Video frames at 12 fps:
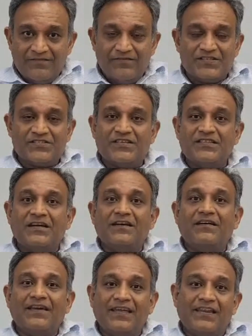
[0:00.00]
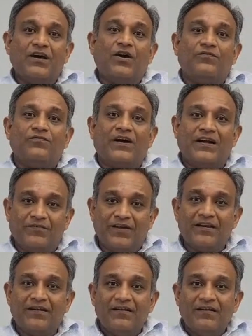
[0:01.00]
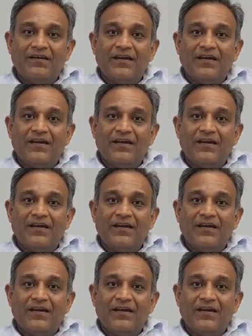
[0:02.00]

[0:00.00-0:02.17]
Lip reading: which is in the area of hardware.